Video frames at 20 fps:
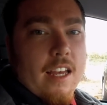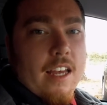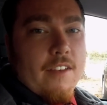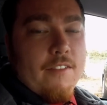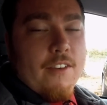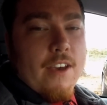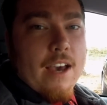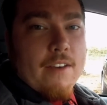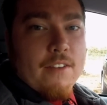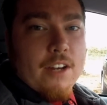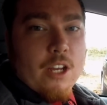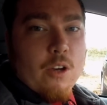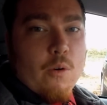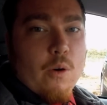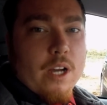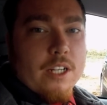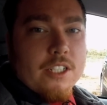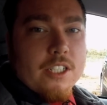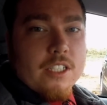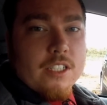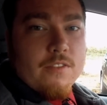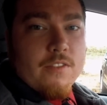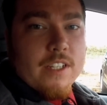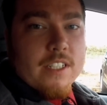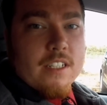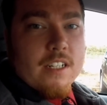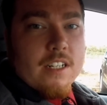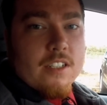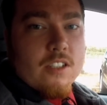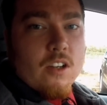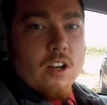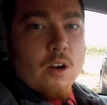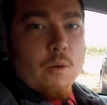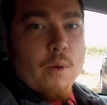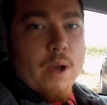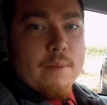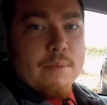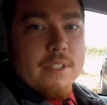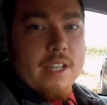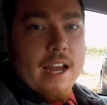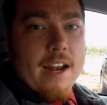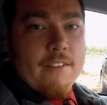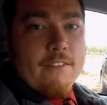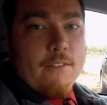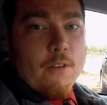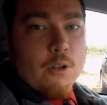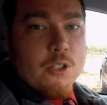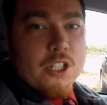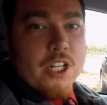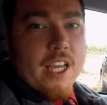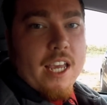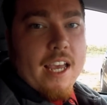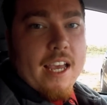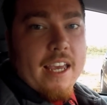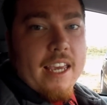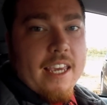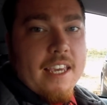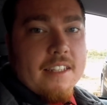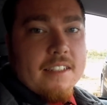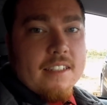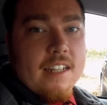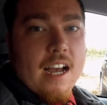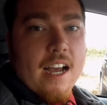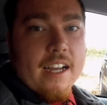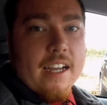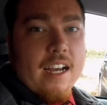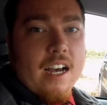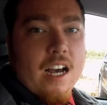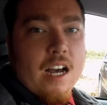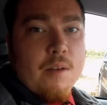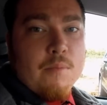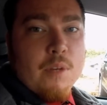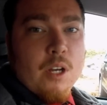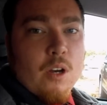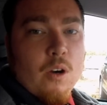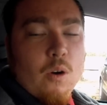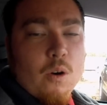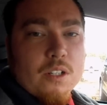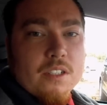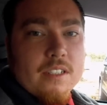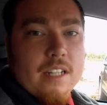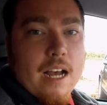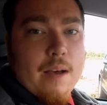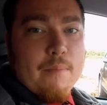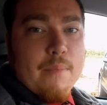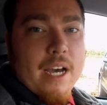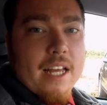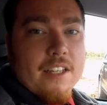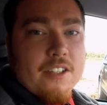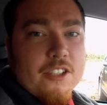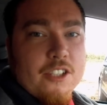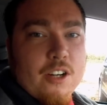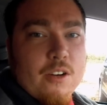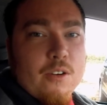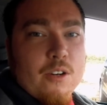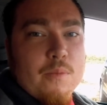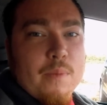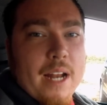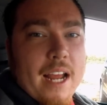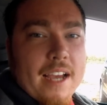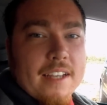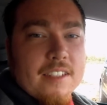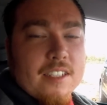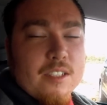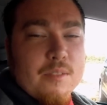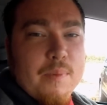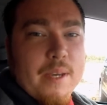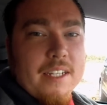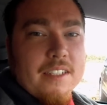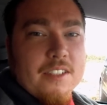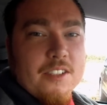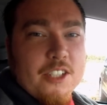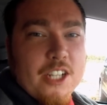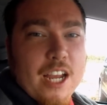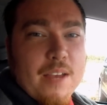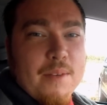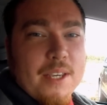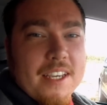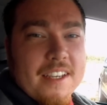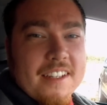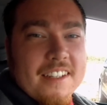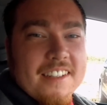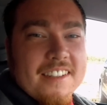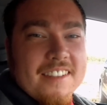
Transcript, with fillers: If you have any questions, visit us on our website at FolgerKiaEast.com or stop by the showroom and ask to speak to Jamie.